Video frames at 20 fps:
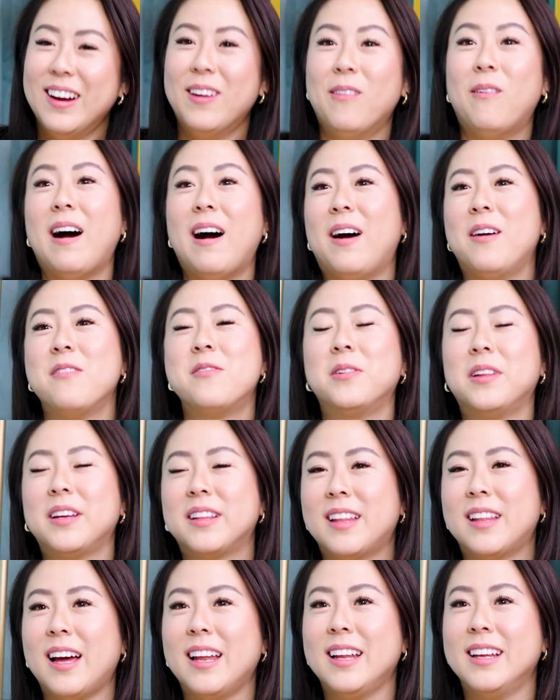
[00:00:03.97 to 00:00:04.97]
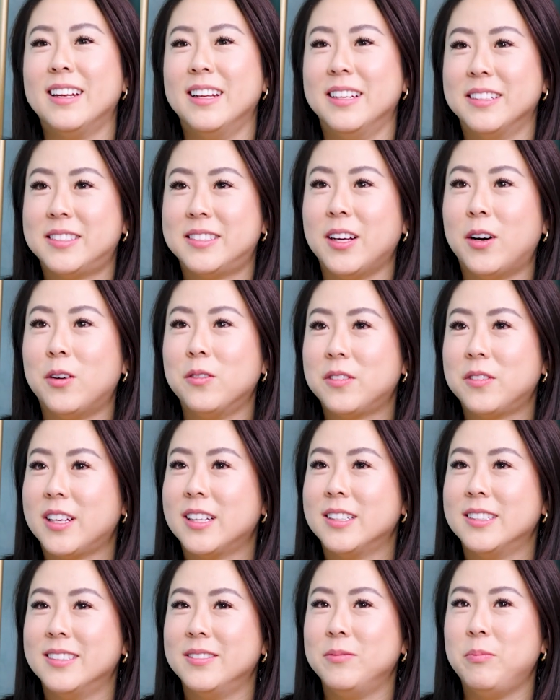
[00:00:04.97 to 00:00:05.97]
Wow, I feel like that in itself
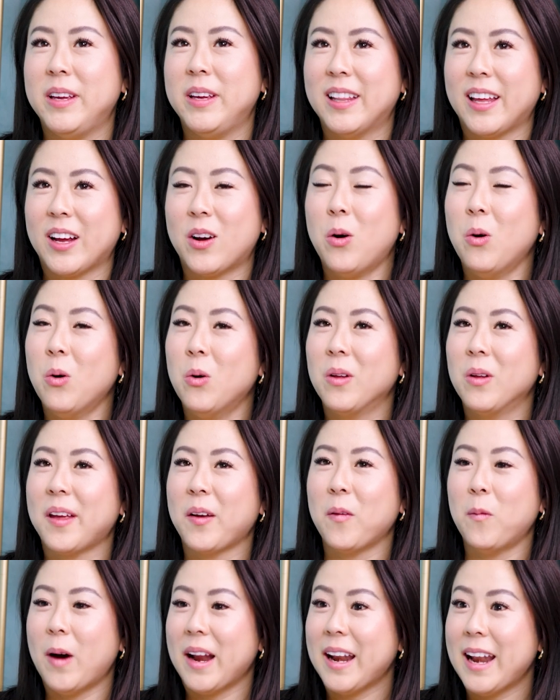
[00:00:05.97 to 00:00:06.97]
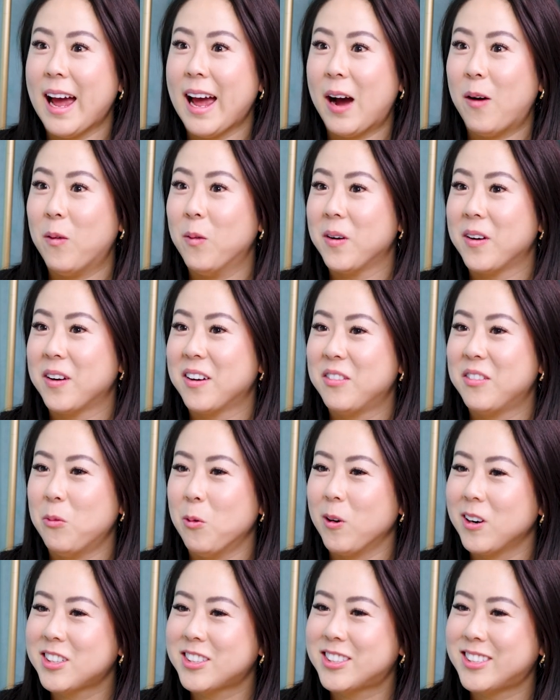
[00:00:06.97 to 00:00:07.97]
can be like a whole like 1 hour
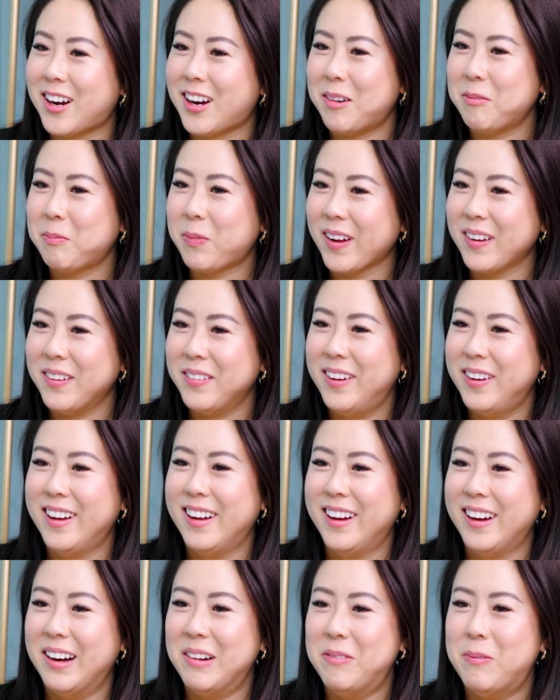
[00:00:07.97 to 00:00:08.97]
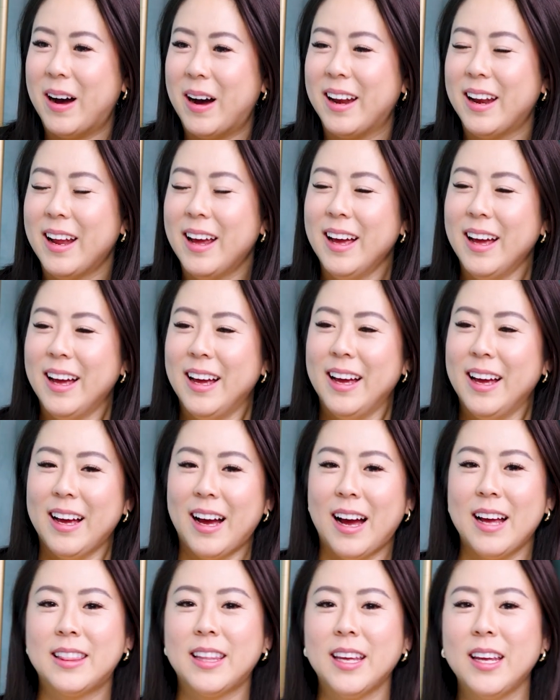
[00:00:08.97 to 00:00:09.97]
workshop. But
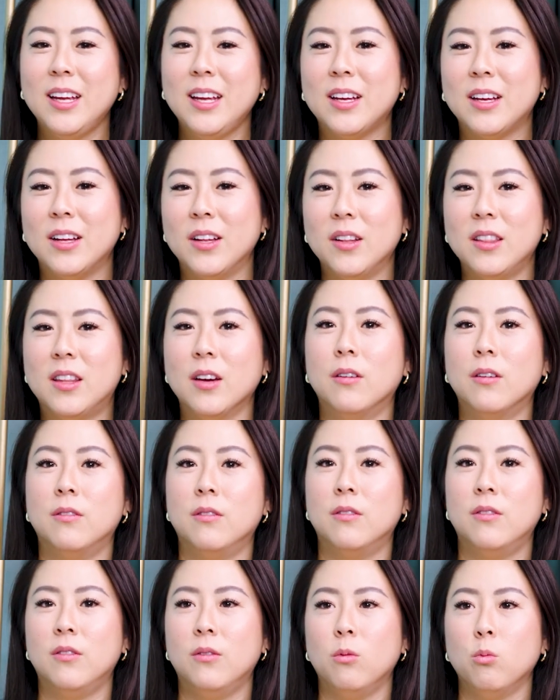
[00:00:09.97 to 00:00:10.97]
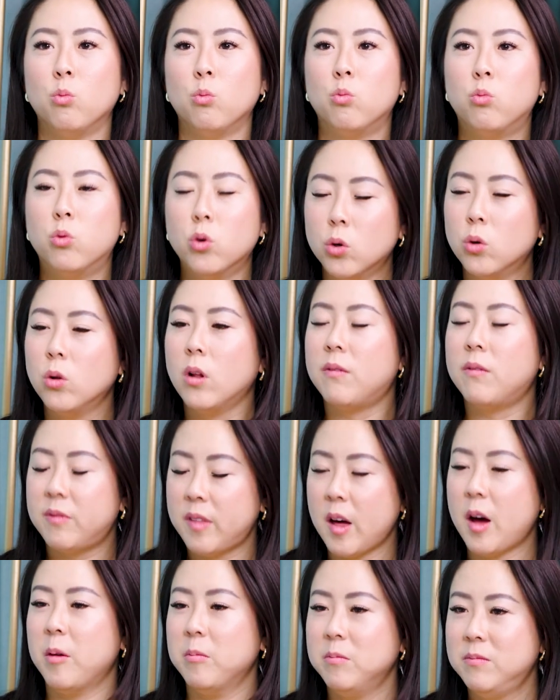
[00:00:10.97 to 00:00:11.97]
I think the rule of
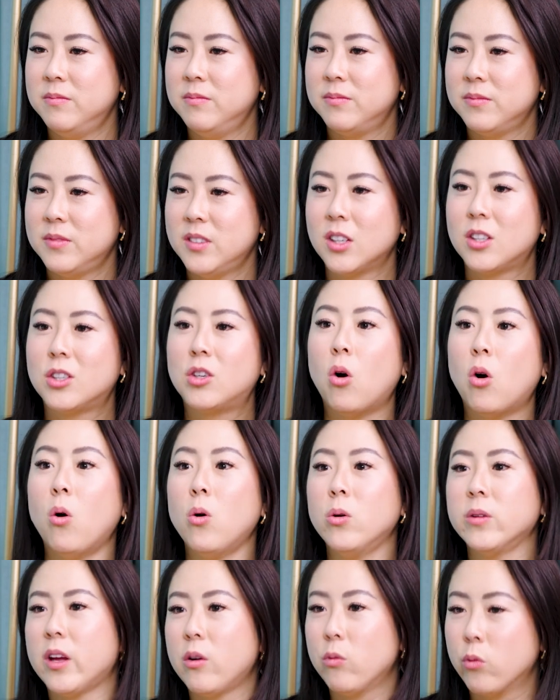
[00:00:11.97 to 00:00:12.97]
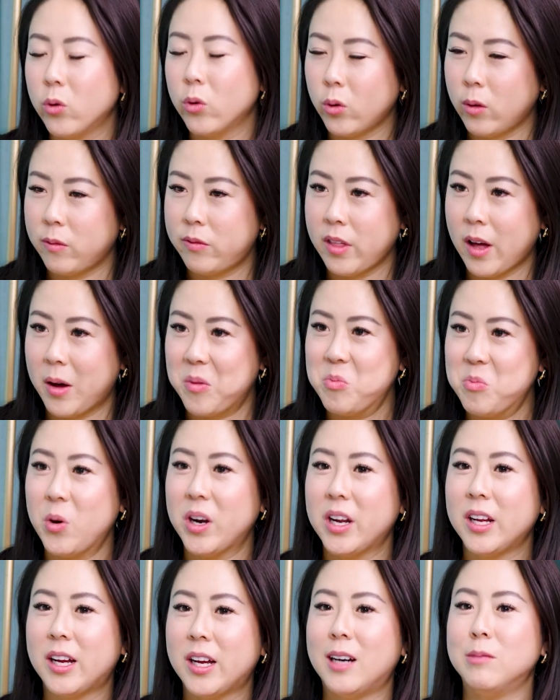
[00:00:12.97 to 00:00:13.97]
thumb, the golden rule of thumb
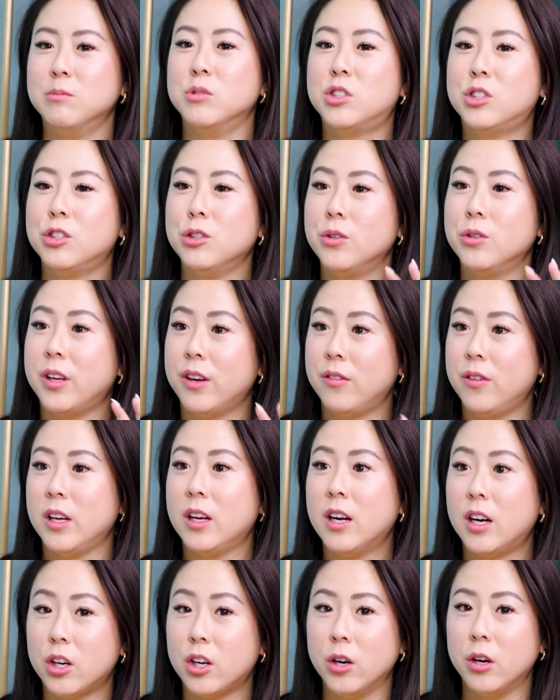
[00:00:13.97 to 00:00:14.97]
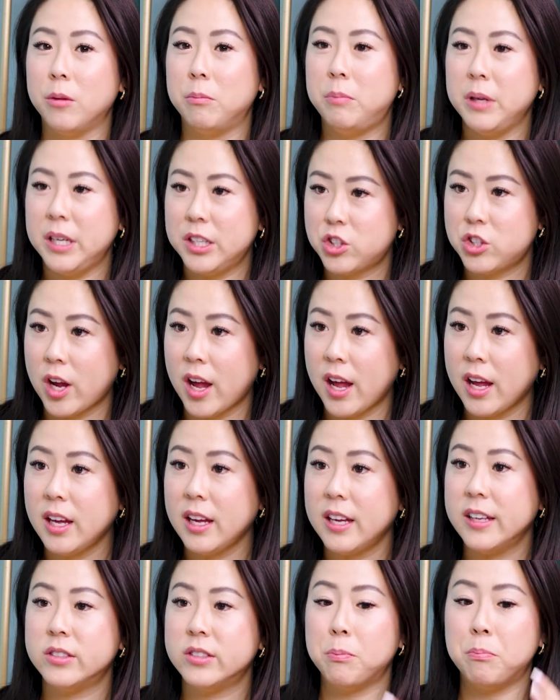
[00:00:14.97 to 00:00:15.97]
when it comes to giving a good
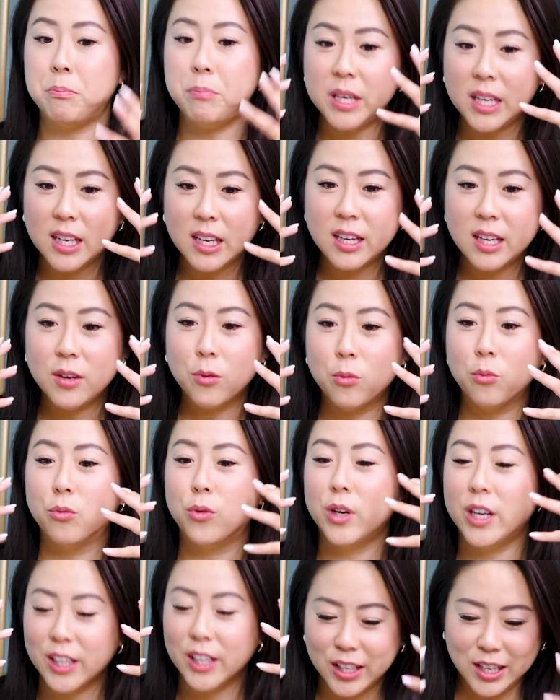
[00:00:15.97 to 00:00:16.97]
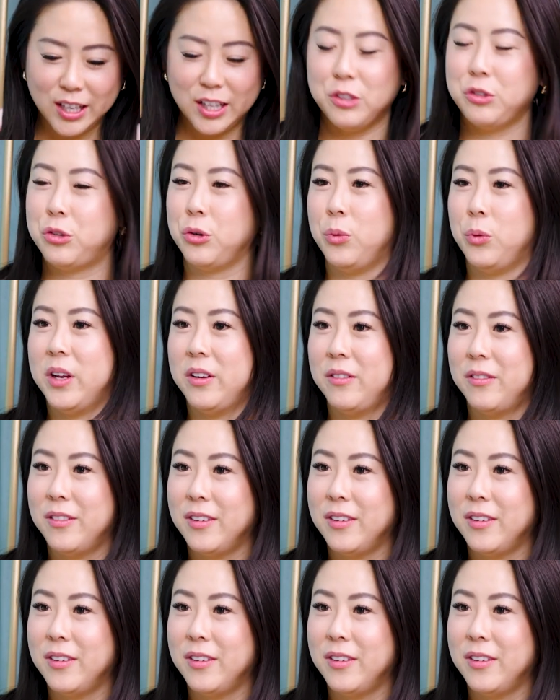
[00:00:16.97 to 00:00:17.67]
is be really into it.